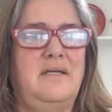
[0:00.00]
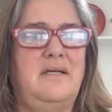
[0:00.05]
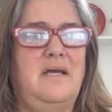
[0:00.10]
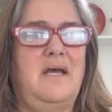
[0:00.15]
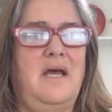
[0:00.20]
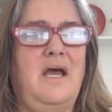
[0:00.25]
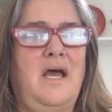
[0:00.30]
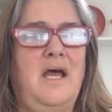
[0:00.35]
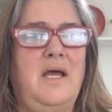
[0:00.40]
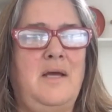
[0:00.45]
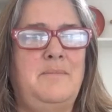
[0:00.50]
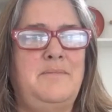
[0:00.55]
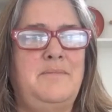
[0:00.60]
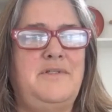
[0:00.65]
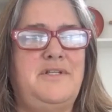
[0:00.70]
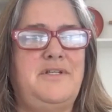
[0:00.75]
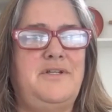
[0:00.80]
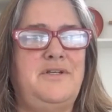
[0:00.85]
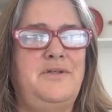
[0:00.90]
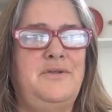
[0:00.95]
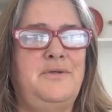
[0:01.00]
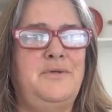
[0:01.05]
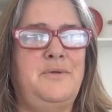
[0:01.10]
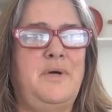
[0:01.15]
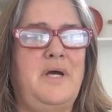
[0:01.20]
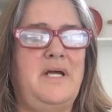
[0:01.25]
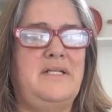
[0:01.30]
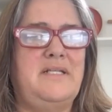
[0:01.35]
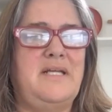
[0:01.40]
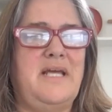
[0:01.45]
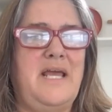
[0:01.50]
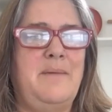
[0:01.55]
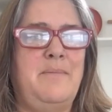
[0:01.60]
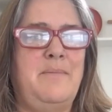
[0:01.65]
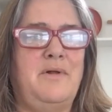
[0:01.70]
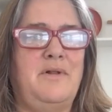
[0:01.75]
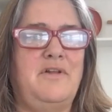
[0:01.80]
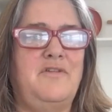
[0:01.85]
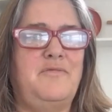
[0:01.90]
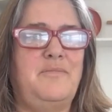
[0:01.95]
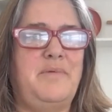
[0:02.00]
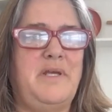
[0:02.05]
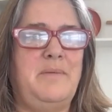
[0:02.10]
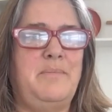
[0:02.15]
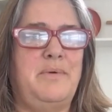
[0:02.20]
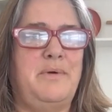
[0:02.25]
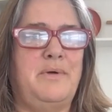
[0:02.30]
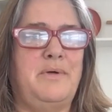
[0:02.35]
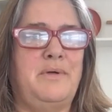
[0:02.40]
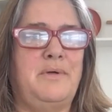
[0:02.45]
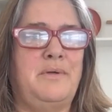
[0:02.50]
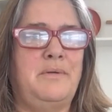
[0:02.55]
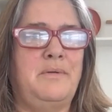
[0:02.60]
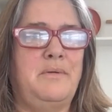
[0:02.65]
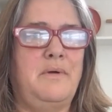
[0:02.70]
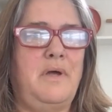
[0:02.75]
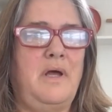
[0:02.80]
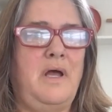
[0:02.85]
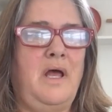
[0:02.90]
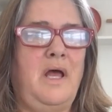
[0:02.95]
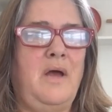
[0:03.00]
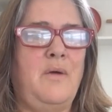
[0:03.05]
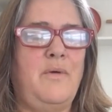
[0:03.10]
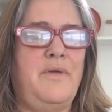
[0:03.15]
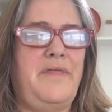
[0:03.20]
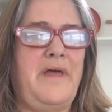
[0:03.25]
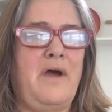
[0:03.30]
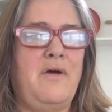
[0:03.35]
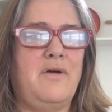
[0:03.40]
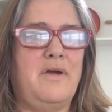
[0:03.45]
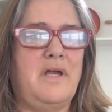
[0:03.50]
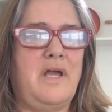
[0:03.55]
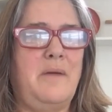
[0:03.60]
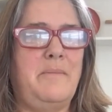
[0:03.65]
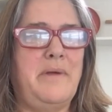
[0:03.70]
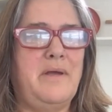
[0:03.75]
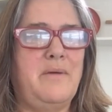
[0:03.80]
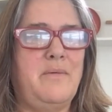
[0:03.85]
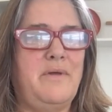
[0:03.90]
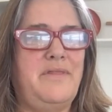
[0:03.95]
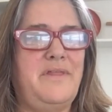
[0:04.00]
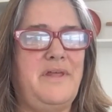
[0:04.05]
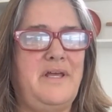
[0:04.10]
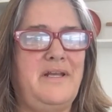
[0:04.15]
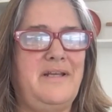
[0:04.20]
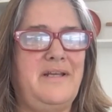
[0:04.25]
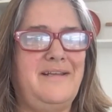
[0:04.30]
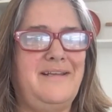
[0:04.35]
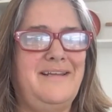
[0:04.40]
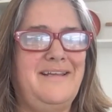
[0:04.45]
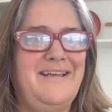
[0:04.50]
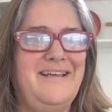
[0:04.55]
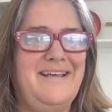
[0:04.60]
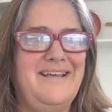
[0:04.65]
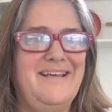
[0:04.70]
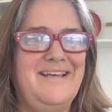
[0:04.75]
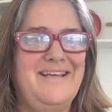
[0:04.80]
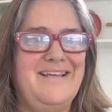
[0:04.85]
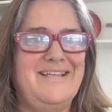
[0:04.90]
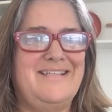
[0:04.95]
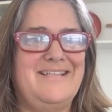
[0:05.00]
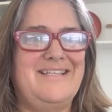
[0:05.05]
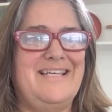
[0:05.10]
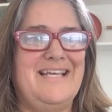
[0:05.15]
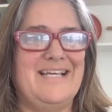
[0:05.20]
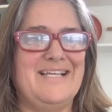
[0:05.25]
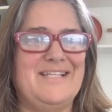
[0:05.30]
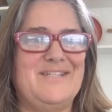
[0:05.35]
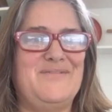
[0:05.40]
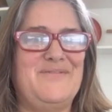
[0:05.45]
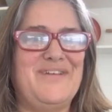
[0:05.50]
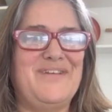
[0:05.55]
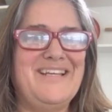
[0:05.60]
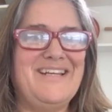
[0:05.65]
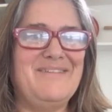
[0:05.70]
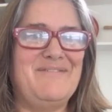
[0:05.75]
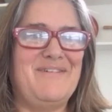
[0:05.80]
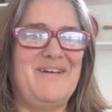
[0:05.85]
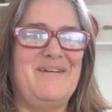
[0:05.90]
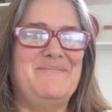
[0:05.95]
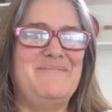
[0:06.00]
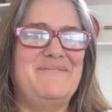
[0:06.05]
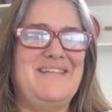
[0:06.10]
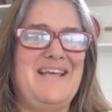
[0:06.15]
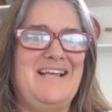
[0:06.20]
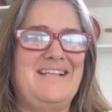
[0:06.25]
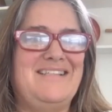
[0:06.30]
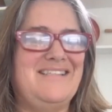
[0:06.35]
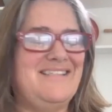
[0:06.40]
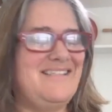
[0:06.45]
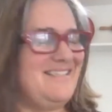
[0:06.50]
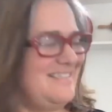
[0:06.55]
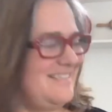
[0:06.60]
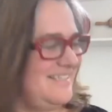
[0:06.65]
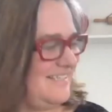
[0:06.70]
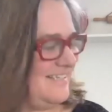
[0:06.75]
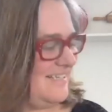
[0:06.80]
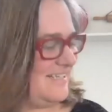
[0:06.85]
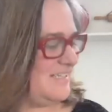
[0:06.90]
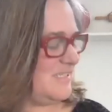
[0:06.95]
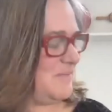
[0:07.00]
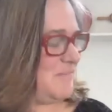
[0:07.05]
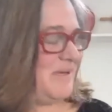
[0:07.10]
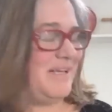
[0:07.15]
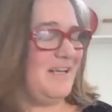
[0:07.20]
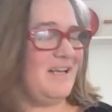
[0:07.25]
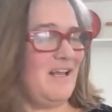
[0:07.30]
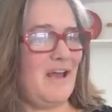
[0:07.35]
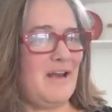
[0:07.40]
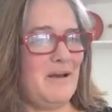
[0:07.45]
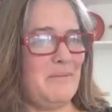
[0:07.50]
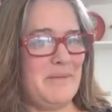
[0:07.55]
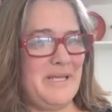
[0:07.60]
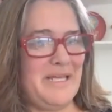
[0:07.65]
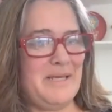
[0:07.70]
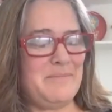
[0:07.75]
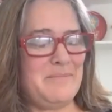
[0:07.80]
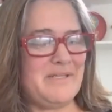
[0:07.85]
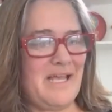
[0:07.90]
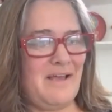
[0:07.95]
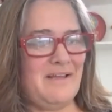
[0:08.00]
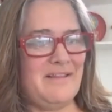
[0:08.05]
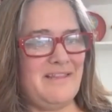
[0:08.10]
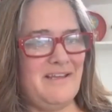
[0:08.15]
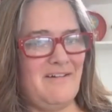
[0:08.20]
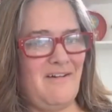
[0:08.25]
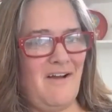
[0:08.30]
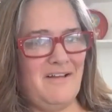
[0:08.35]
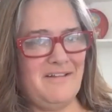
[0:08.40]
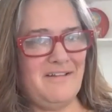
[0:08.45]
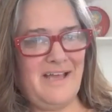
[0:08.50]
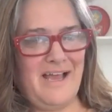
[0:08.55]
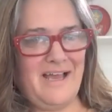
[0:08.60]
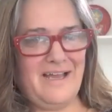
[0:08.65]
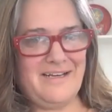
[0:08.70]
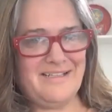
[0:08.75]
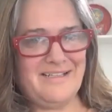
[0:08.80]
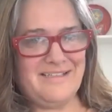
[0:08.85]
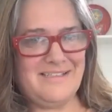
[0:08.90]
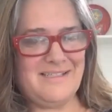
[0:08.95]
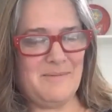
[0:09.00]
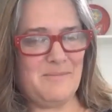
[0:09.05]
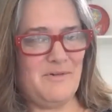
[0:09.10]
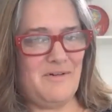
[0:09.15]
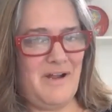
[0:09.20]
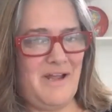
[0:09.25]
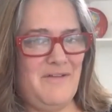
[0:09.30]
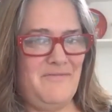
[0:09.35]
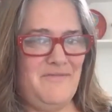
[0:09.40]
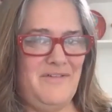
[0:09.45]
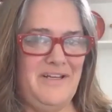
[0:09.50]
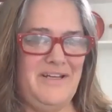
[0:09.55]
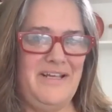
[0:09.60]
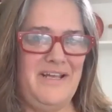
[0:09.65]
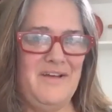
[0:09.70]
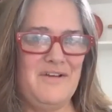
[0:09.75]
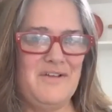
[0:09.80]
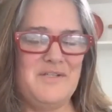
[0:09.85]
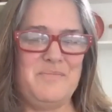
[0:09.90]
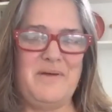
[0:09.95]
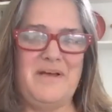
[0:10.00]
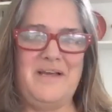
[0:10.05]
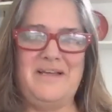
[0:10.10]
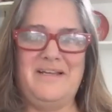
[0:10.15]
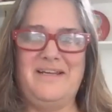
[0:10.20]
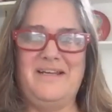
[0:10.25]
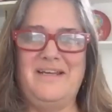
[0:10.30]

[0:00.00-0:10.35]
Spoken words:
to a table of people without coming within 6 feet of them? There's been a lot of memes out there on that and some great videos, but